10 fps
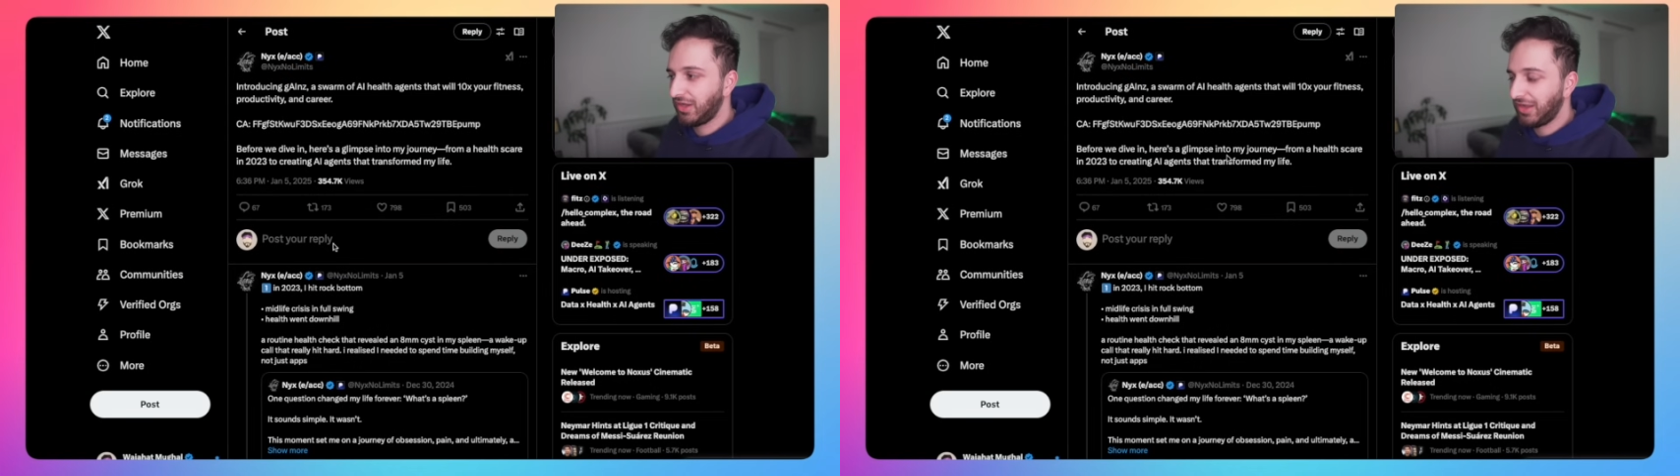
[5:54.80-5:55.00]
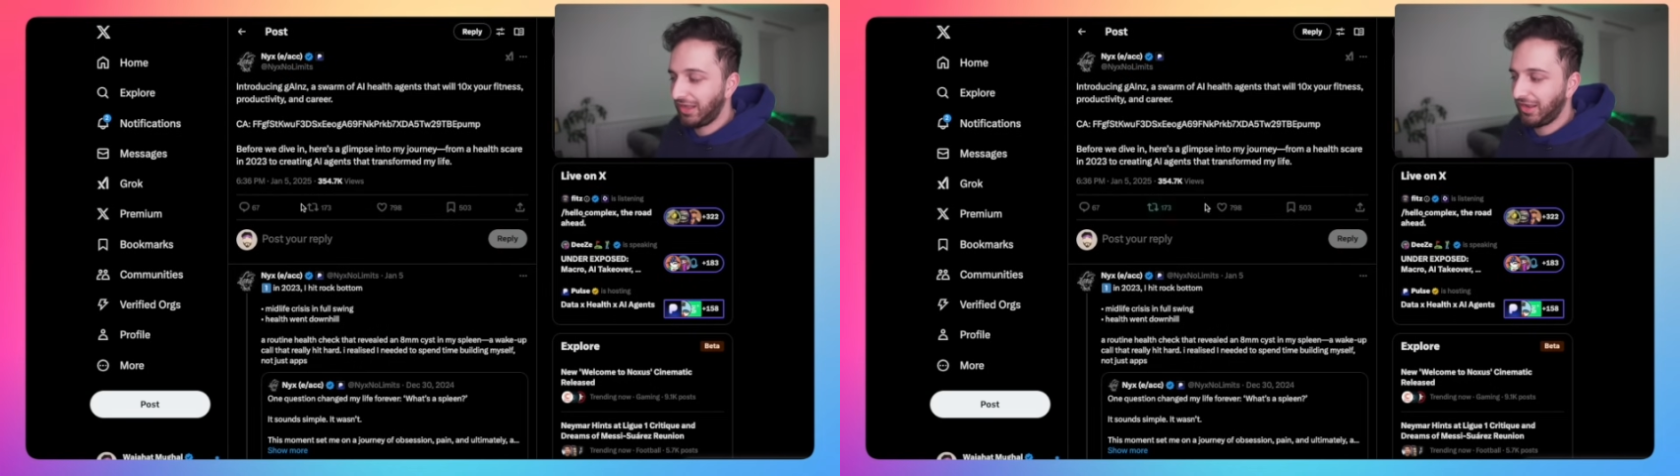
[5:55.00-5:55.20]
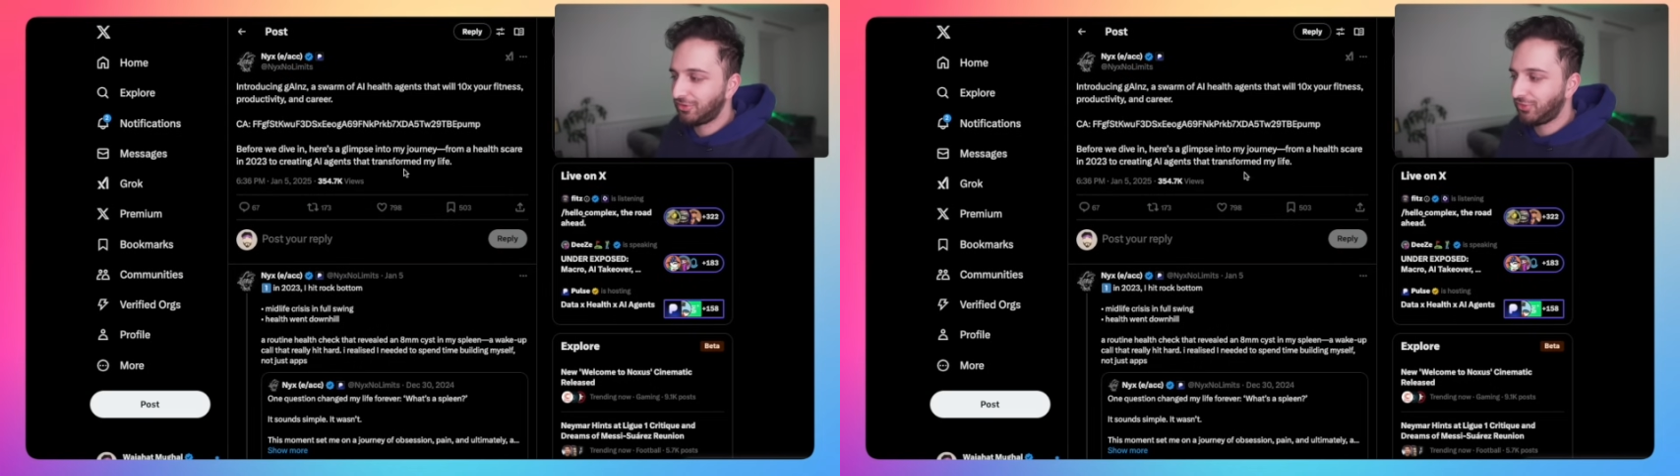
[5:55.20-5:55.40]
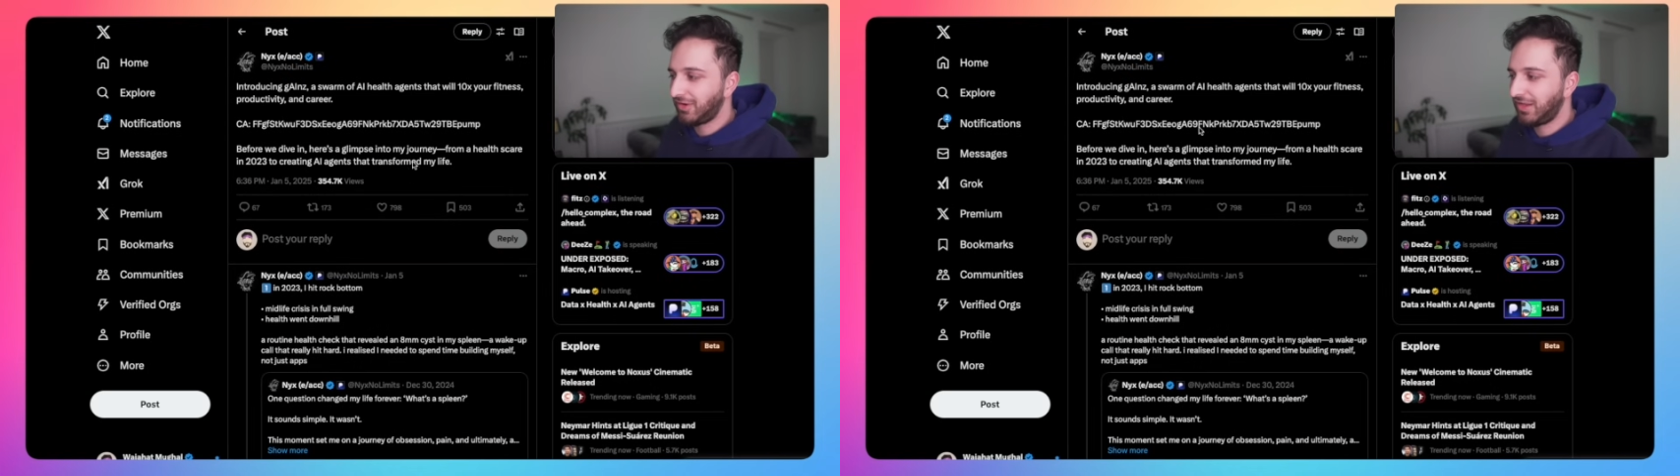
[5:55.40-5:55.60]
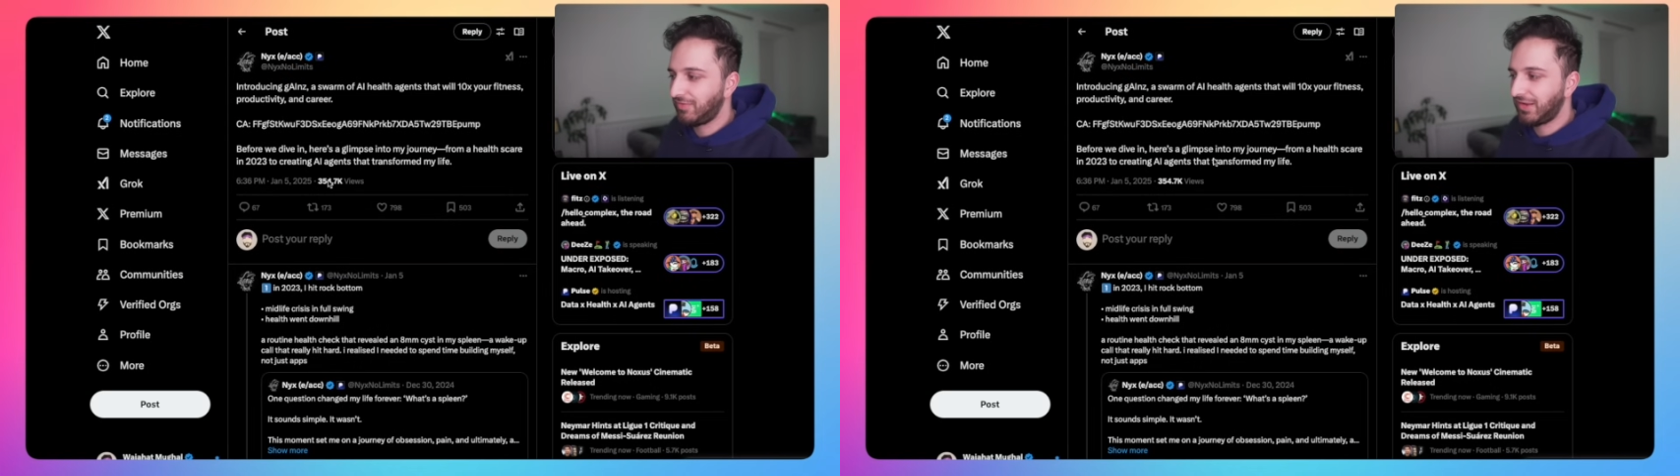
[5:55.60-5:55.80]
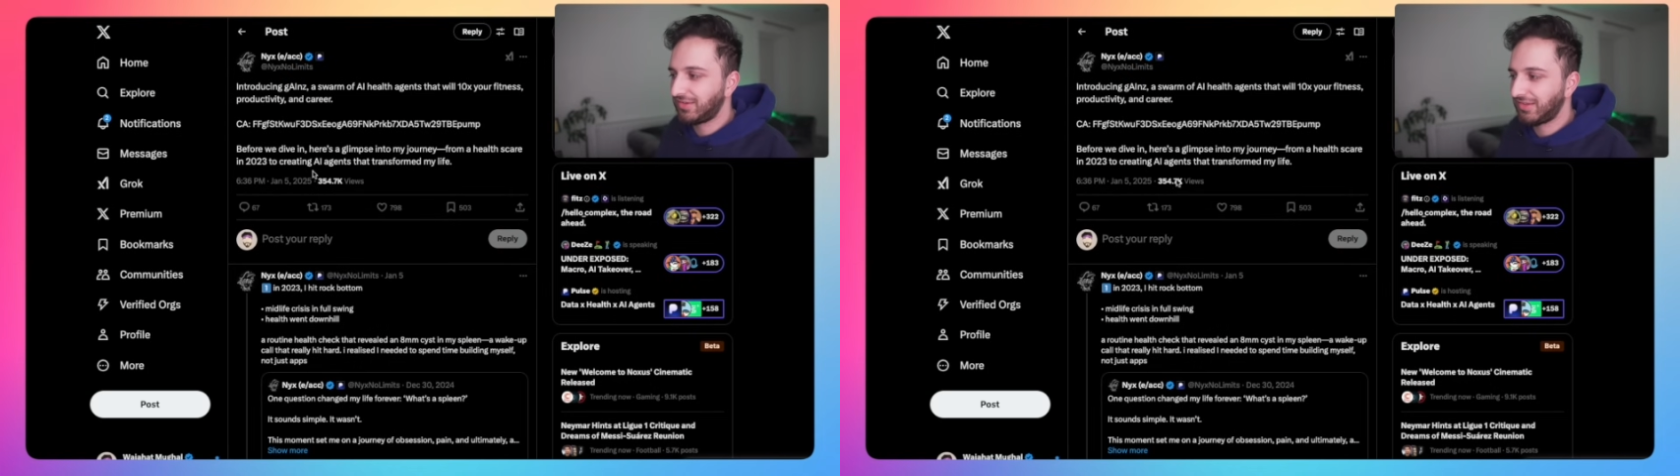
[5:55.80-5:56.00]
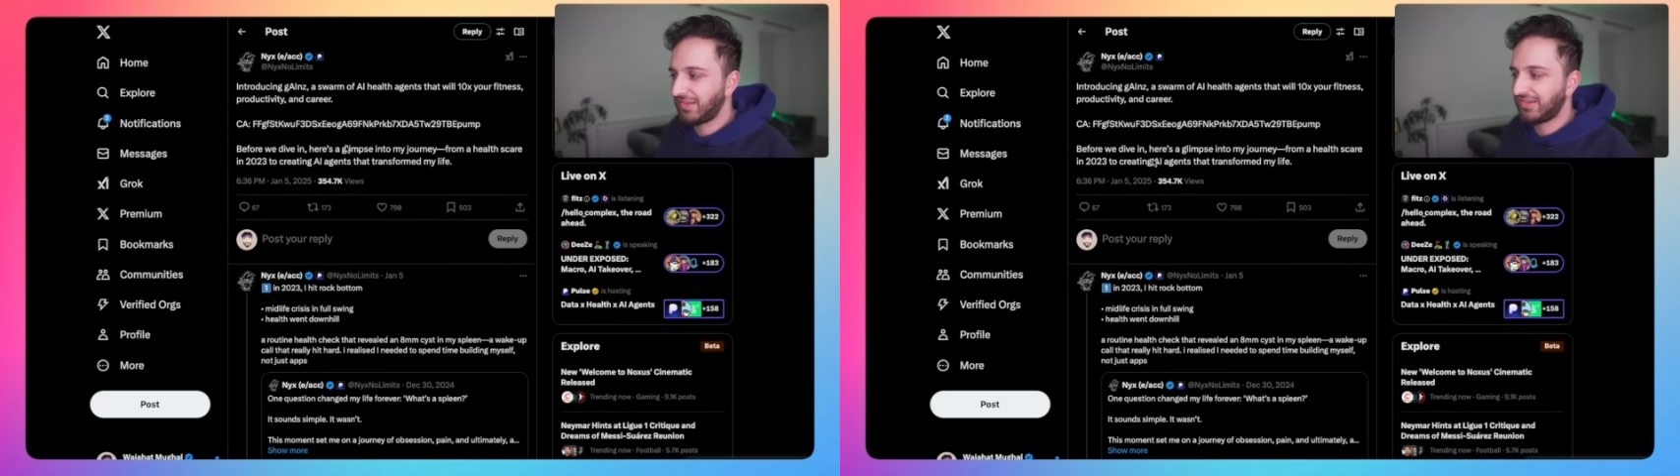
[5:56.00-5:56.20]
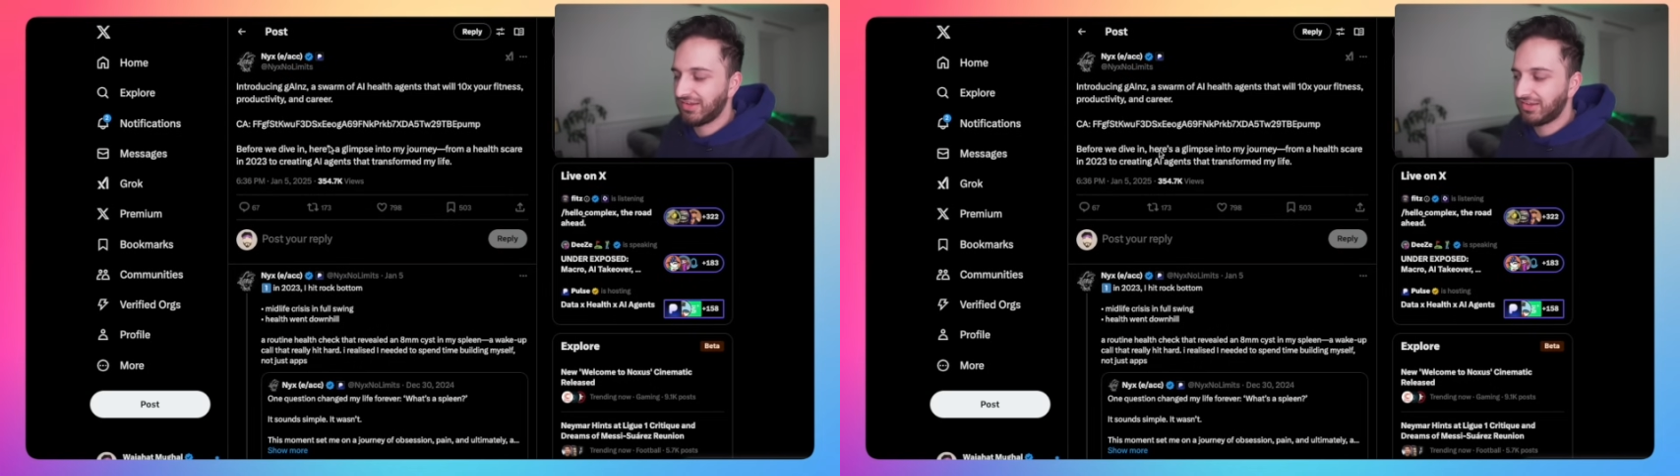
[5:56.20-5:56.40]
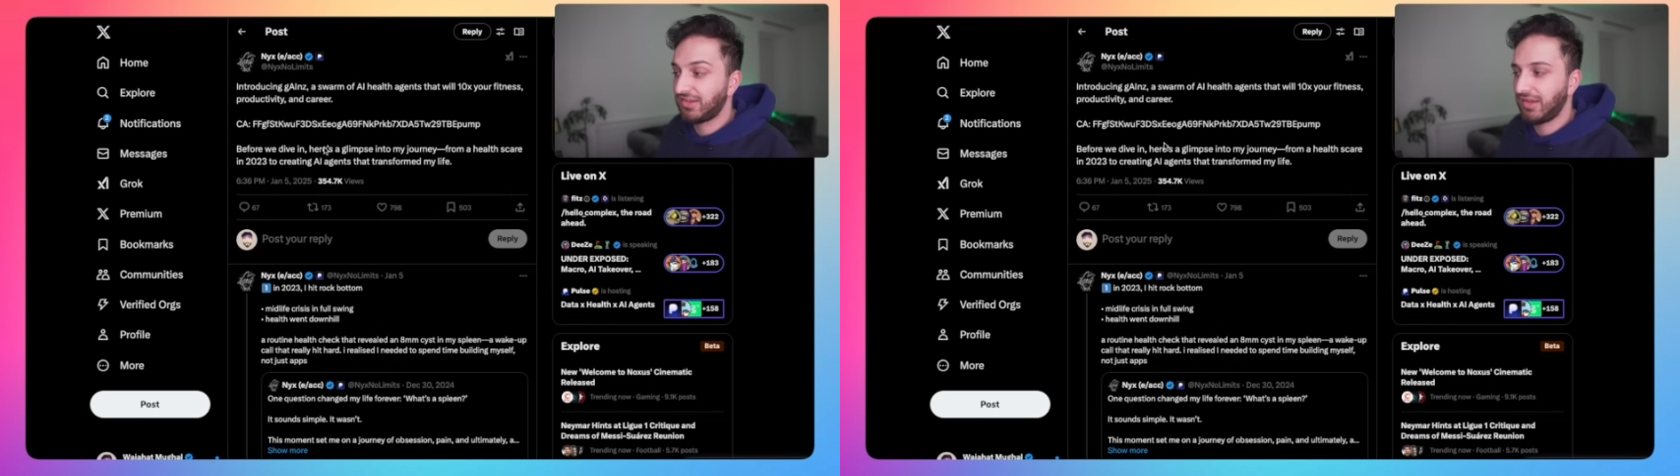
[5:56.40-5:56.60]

I'll try and leave a link to this in